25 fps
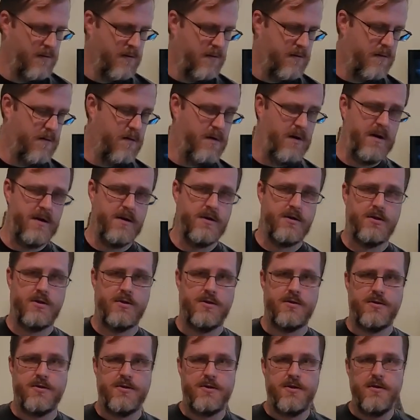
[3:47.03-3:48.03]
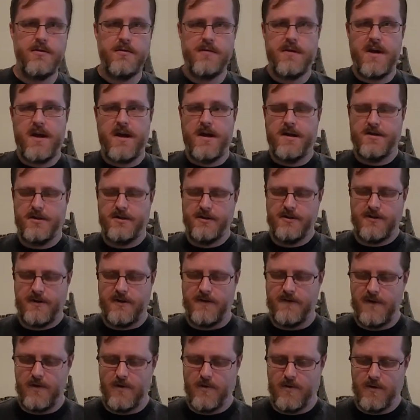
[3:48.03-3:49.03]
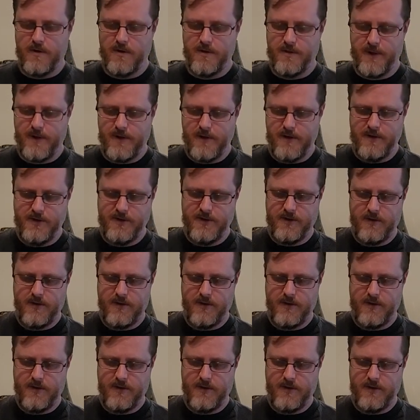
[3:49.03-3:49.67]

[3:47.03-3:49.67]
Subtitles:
All right, 2 dashes of the orange bitters.